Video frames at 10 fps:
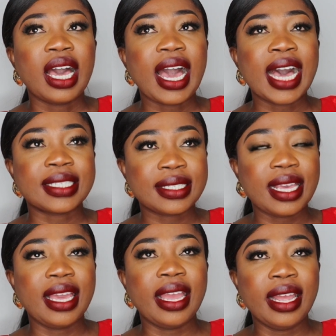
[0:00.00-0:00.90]
as
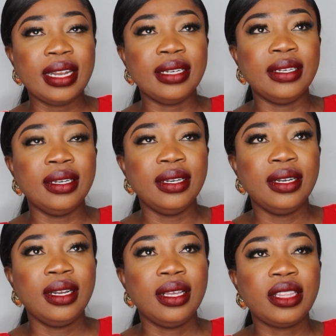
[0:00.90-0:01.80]
in
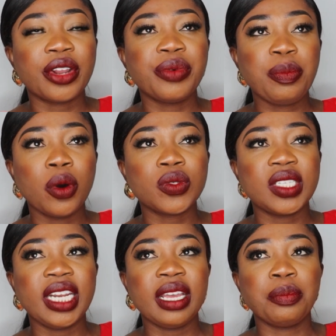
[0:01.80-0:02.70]
they're
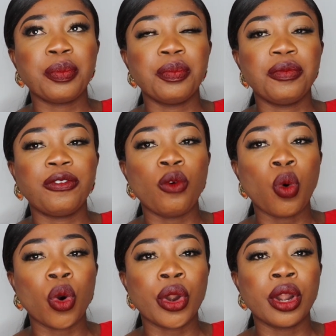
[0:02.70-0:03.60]
reposting it
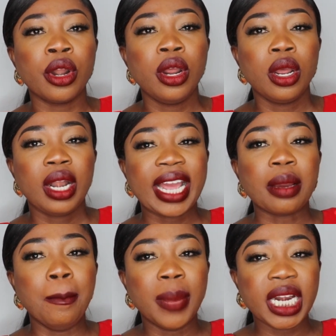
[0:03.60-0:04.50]
for
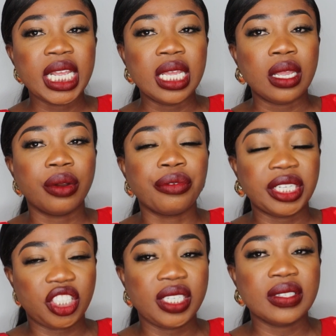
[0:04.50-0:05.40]
like money
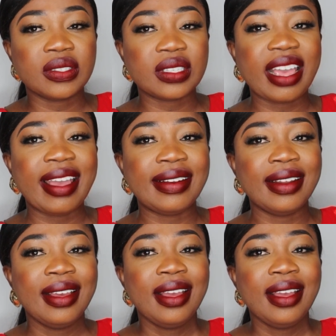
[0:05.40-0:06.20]
riches and